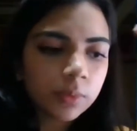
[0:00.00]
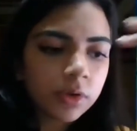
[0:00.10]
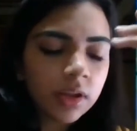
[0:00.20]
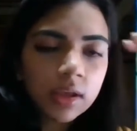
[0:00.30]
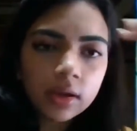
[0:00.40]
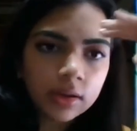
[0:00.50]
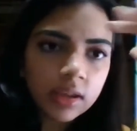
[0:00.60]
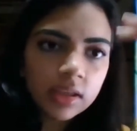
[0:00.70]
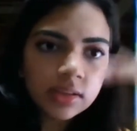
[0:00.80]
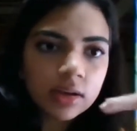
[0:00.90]

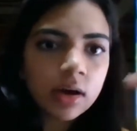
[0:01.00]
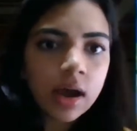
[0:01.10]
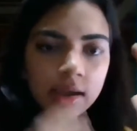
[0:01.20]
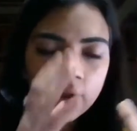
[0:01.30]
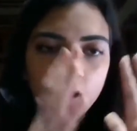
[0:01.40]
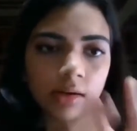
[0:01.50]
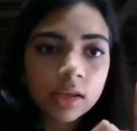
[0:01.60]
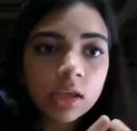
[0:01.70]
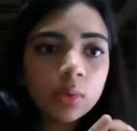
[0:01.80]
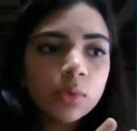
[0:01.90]
Create the
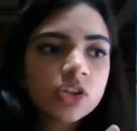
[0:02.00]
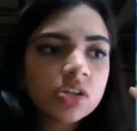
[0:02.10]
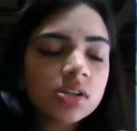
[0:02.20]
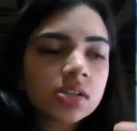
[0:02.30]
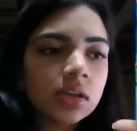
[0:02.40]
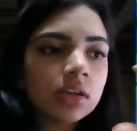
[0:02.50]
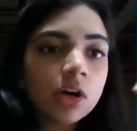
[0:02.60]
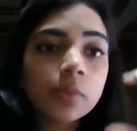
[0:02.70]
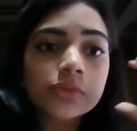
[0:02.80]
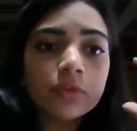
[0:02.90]
hierarchy which is in
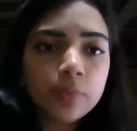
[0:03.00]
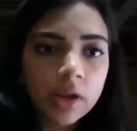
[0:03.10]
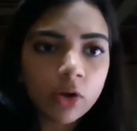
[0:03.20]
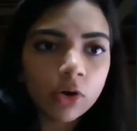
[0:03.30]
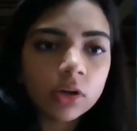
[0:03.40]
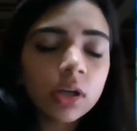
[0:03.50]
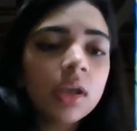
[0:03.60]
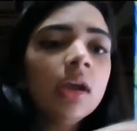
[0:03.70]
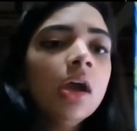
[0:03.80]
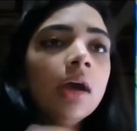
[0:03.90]
terms of
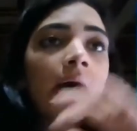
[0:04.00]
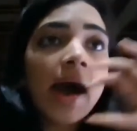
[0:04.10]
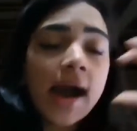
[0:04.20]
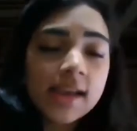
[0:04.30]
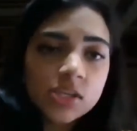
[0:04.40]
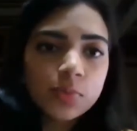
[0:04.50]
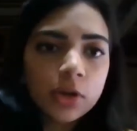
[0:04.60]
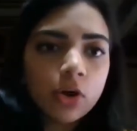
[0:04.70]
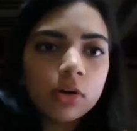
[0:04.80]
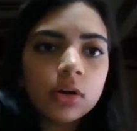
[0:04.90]
priority. Highest
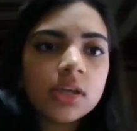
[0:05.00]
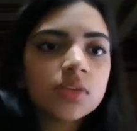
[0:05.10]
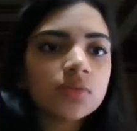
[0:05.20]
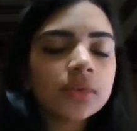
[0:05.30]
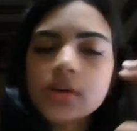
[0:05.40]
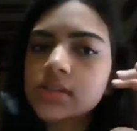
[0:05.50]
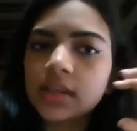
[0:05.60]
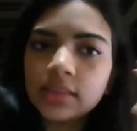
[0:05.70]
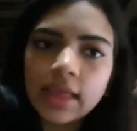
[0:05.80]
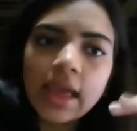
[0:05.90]
priority is first,
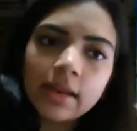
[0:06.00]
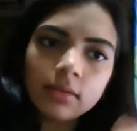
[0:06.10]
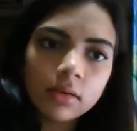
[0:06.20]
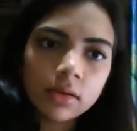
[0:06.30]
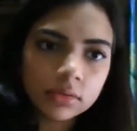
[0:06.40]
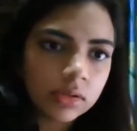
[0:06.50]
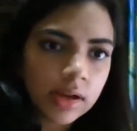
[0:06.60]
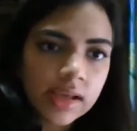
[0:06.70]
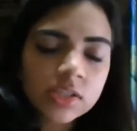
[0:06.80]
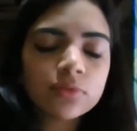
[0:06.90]
and then the
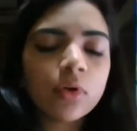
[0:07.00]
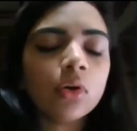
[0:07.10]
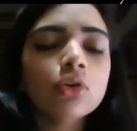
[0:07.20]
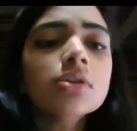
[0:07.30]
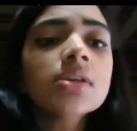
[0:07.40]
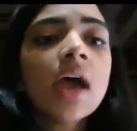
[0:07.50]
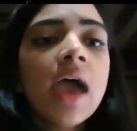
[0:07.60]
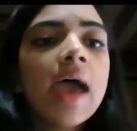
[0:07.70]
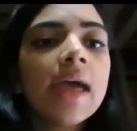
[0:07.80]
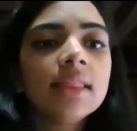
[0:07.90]
rest follows.
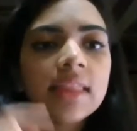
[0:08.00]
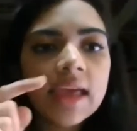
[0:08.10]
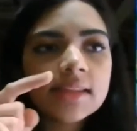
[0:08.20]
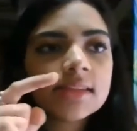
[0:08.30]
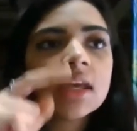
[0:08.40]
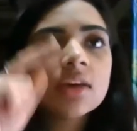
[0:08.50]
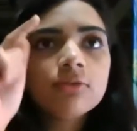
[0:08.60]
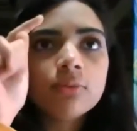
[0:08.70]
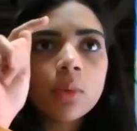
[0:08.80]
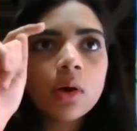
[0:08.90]
And then see
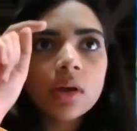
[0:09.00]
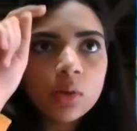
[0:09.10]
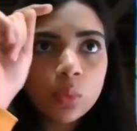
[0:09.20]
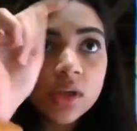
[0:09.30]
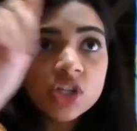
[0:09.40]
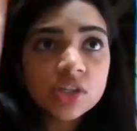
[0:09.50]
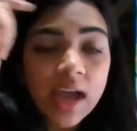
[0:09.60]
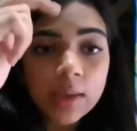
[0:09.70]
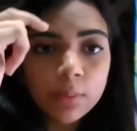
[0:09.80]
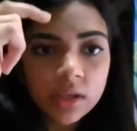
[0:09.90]
if in which
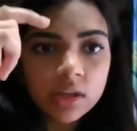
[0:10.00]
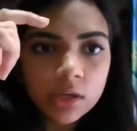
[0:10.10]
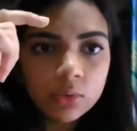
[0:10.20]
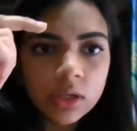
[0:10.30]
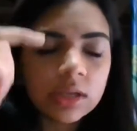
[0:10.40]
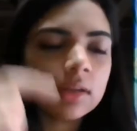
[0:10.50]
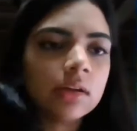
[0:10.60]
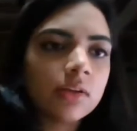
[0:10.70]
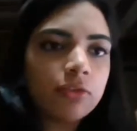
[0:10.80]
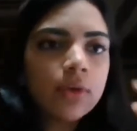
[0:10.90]
time period you need
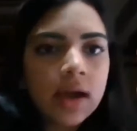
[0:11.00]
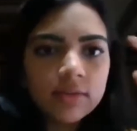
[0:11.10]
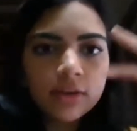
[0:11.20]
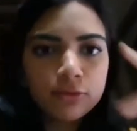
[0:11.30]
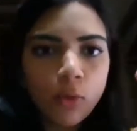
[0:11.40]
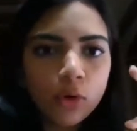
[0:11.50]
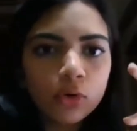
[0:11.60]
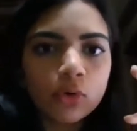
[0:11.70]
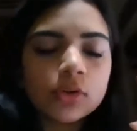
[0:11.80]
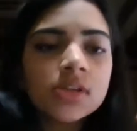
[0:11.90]
it. If you have like 4
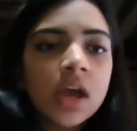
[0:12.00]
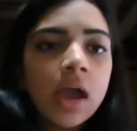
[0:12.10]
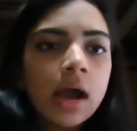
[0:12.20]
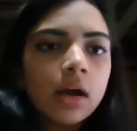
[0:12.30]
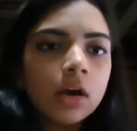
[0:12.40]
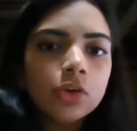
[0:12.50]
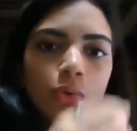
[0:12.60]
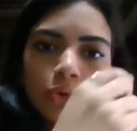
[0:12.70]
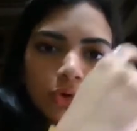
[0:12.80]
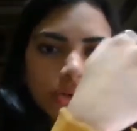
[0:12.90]
goals,
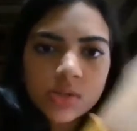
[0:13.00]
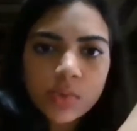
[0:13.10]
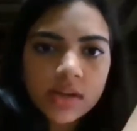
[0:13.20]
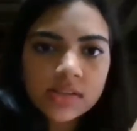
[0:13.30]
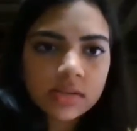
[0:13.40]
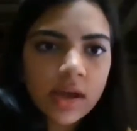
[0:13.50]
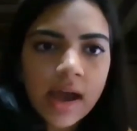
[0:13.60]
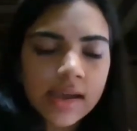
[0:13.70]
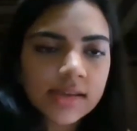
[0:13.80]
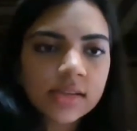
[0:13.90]
this one is the
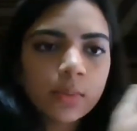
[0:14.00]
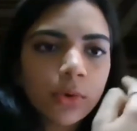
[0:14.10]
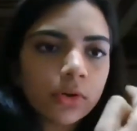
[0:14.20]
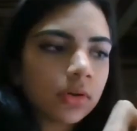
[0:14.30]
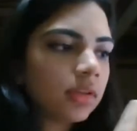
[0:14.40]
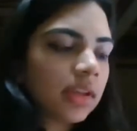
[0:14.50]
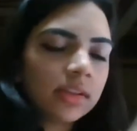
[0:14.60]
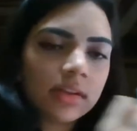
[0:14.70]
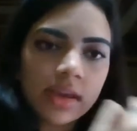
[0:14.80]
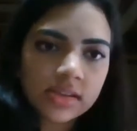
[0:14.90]
highest important, then
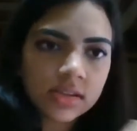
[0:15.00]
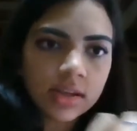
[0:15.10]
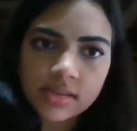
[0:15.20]
the next.